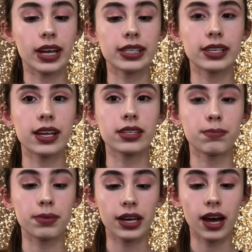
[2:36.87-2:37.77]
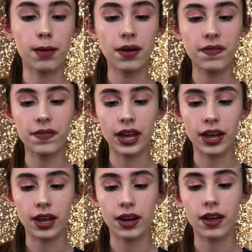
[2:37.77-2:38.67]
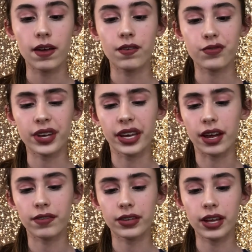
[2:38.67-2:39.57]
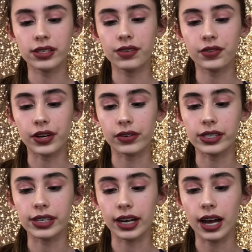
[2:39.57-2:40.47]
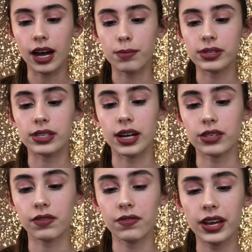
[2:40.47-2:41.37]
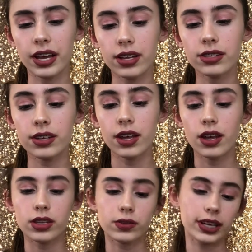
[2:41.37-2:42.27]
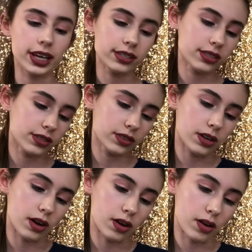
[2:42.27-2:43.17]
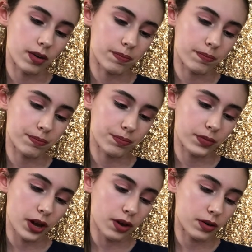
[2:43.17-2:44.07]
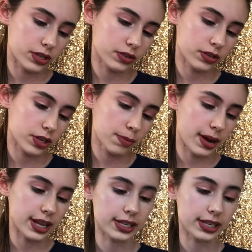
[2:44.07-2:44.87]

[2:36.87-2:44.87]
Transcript: It says, become a fan, free gift, kenziefragrance.com/fans. So I guess it's a little, it's a little coupon.